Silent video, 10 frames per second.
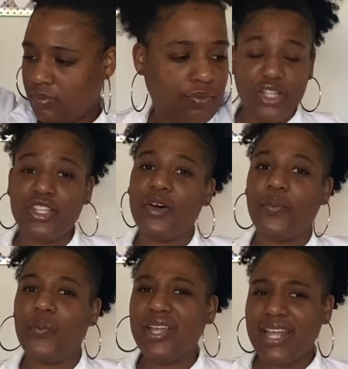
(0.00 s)
So
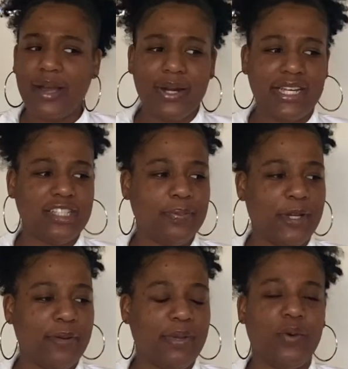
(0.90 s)
with our
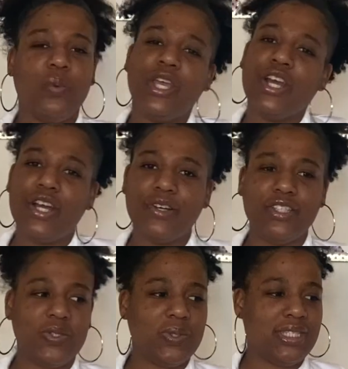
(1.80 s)
experiment, we are going
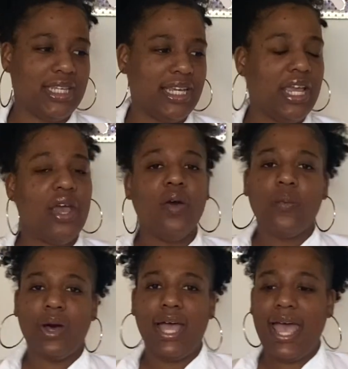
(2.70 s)
to see
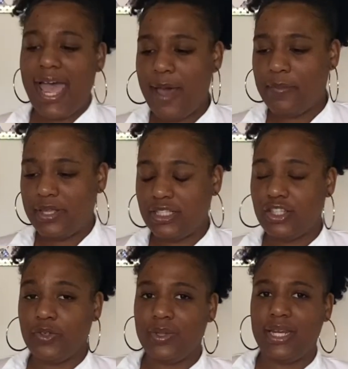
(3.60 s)
what happens
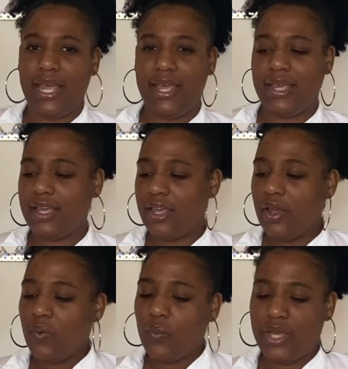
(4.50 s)
to an egg
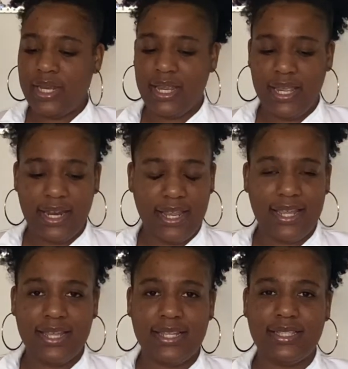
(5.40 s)
when it
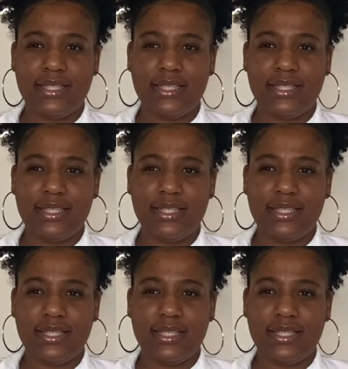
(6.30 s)
is